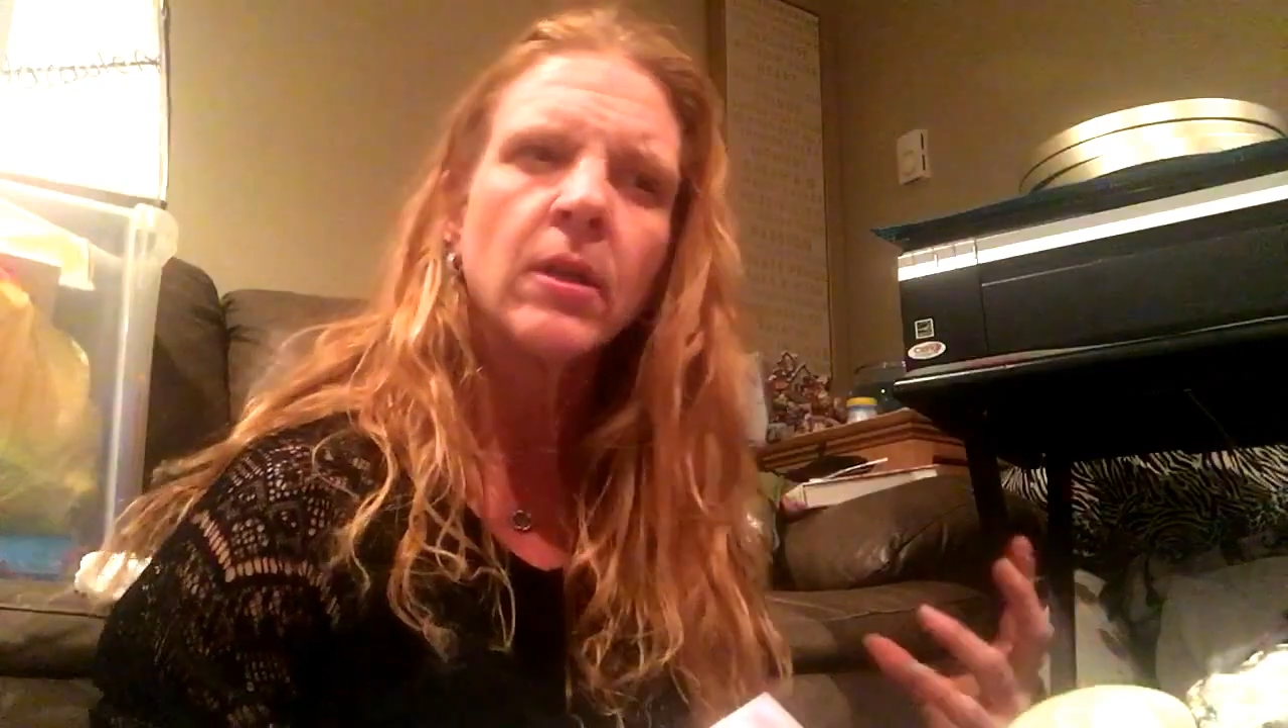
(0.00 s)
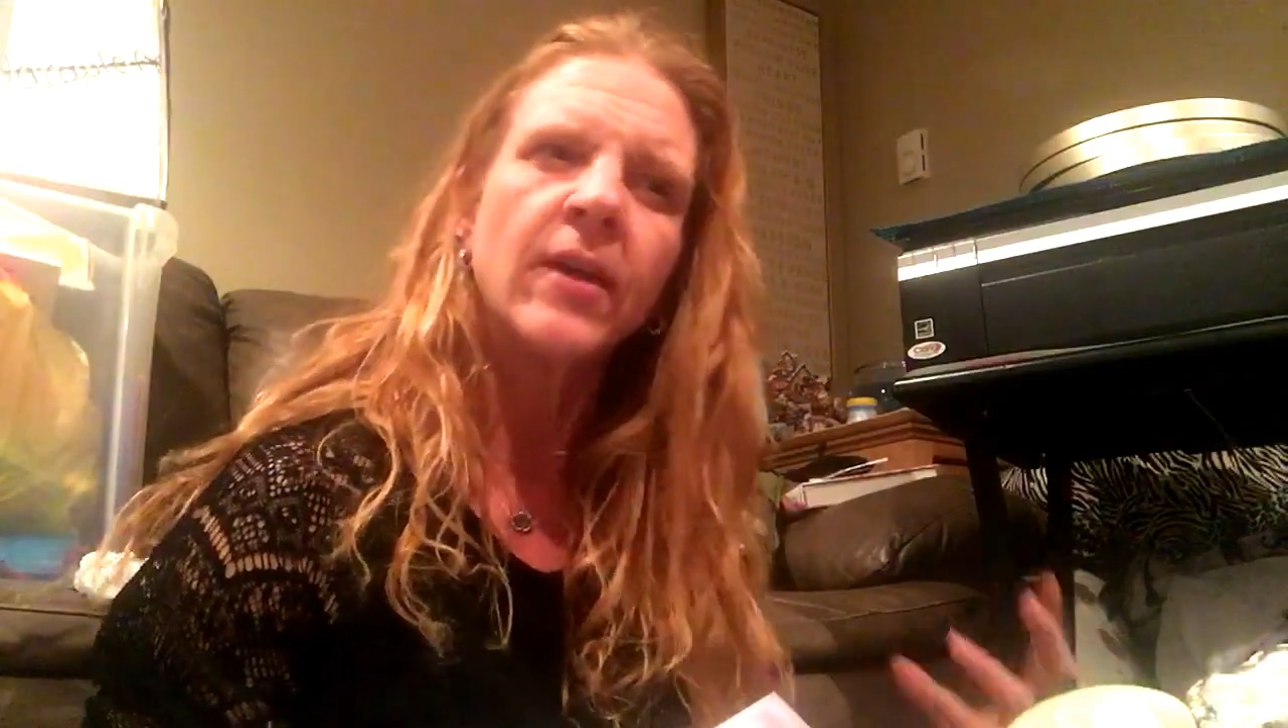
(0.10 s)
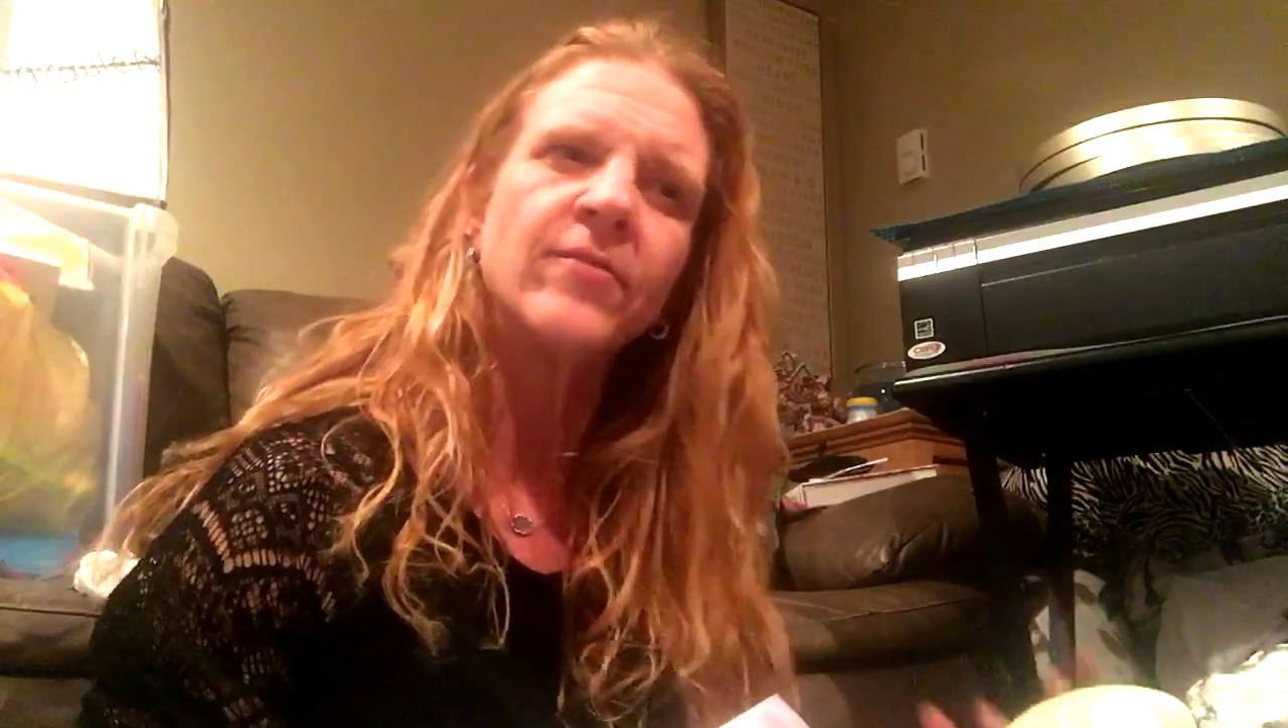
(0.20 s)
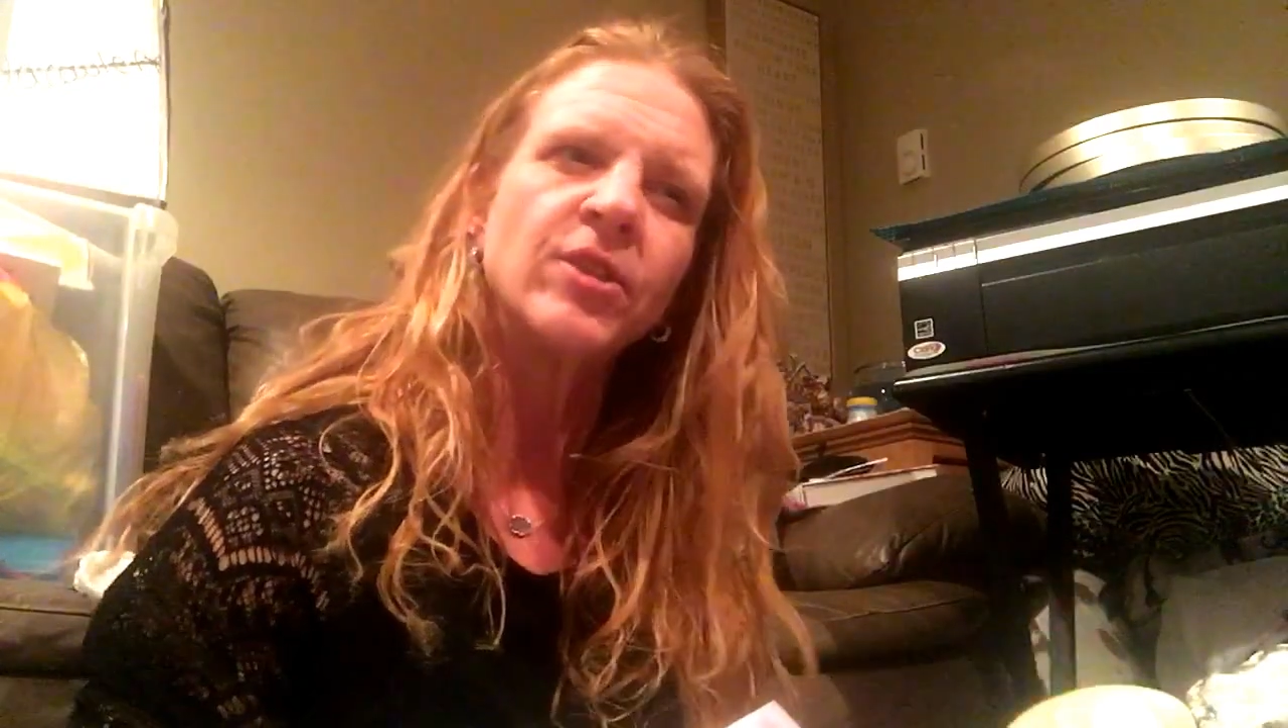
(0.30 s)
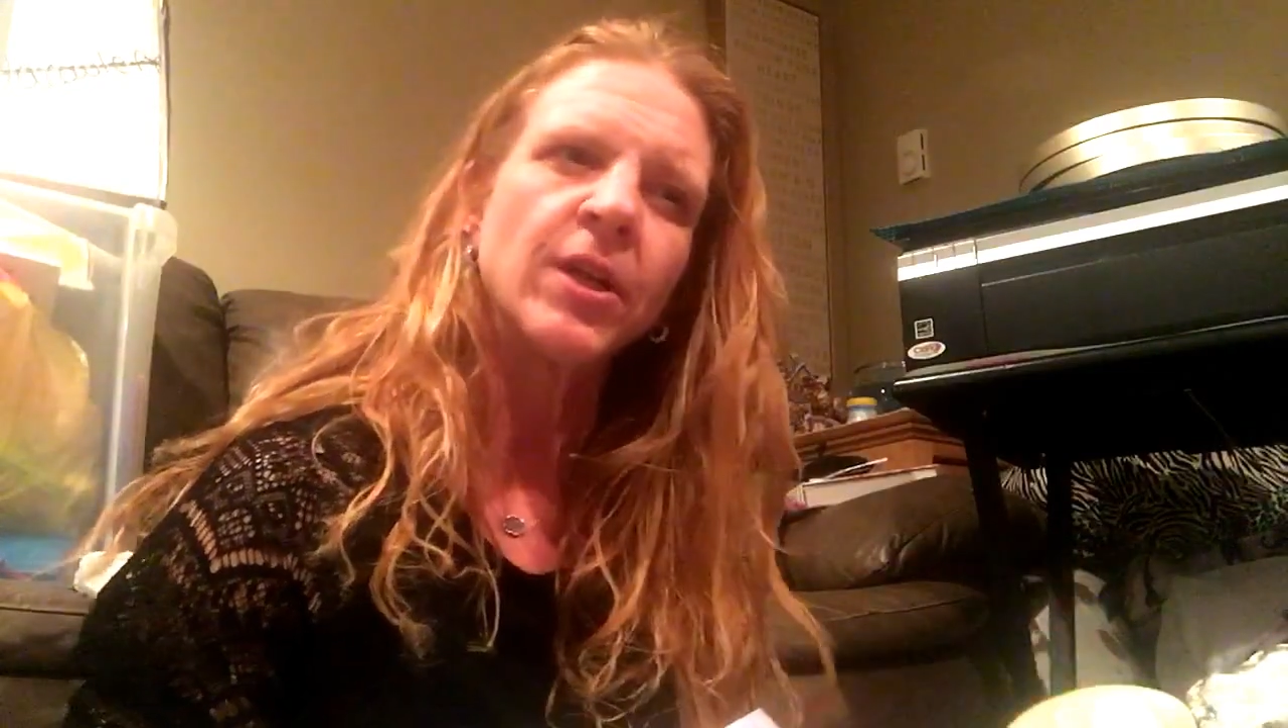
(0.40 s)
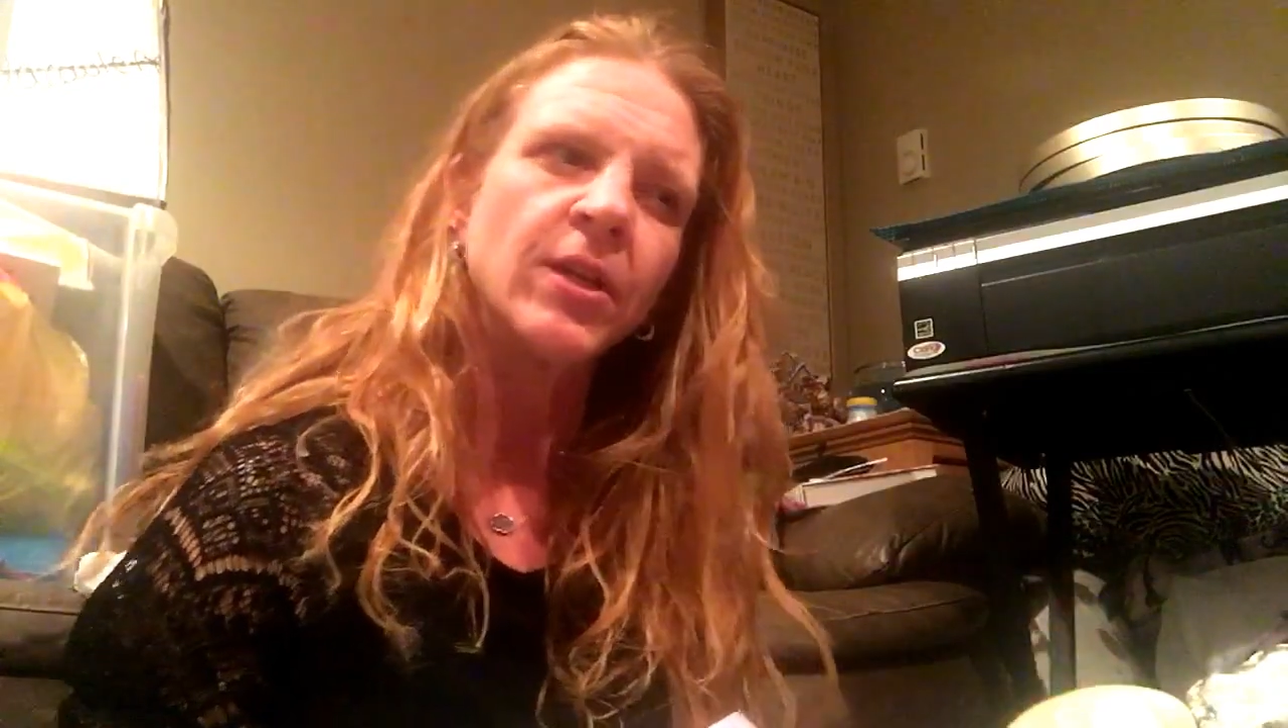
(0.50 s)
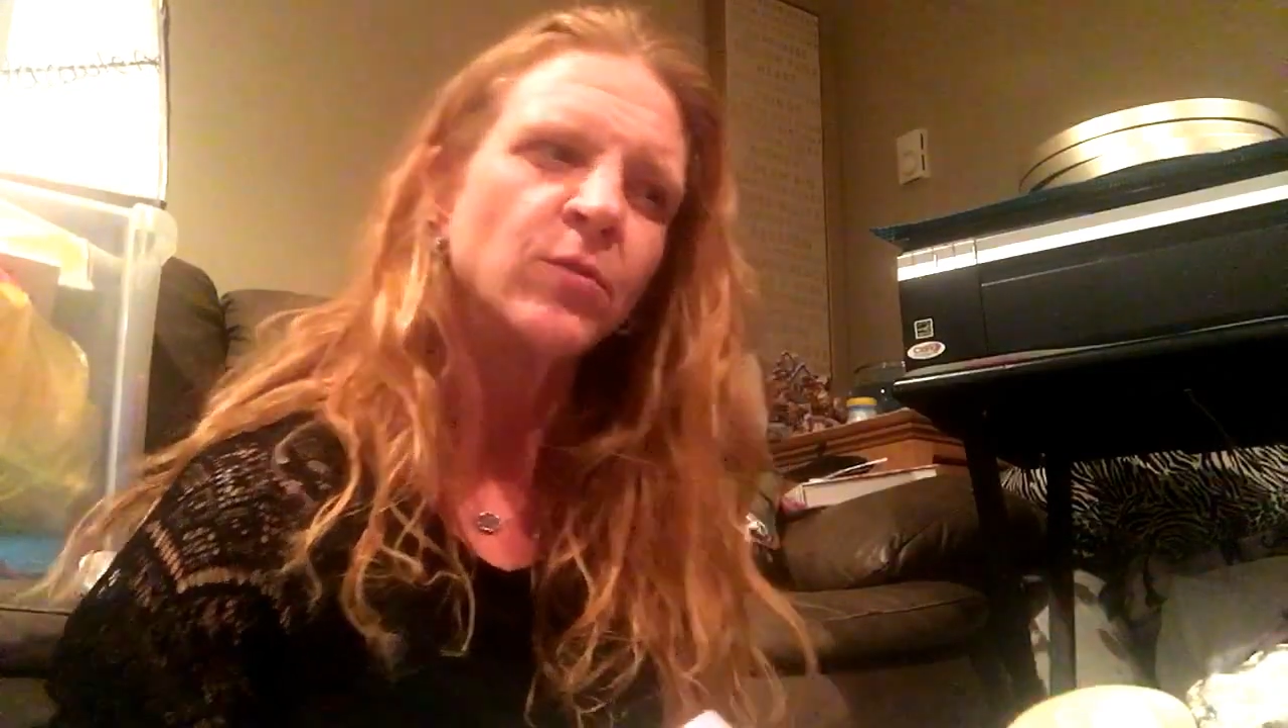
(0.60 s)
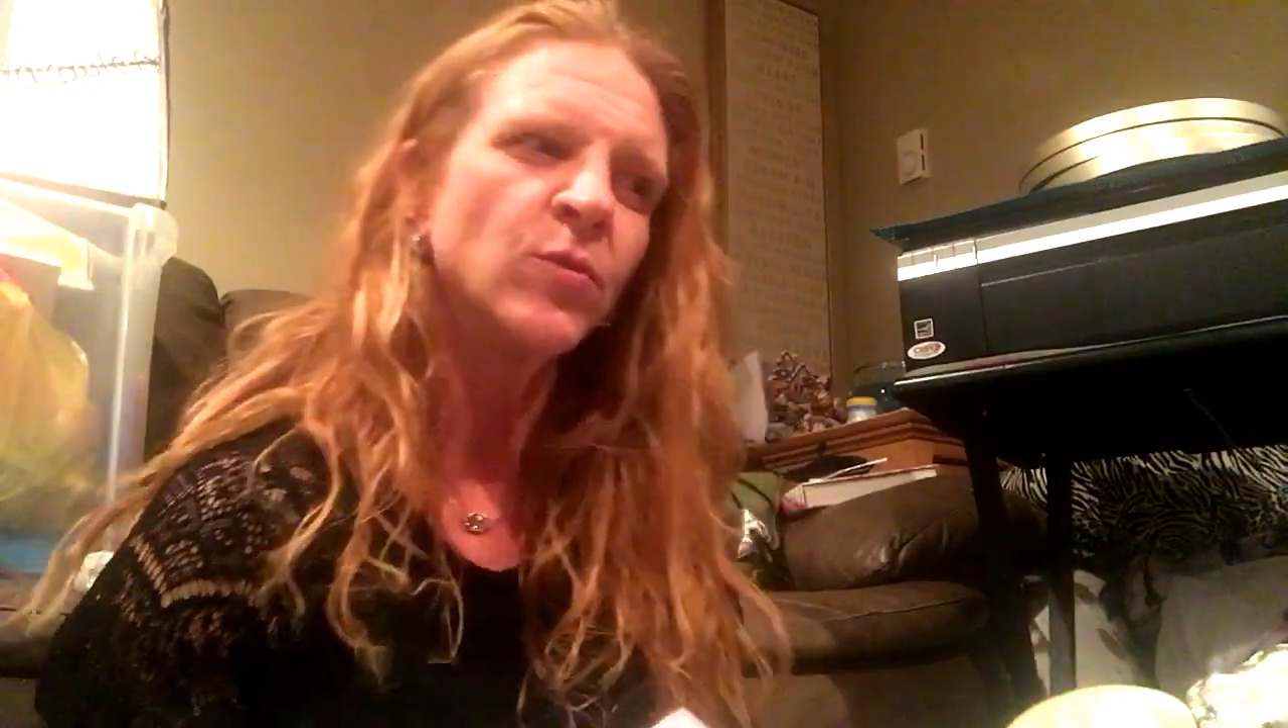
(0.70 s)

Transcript: life change,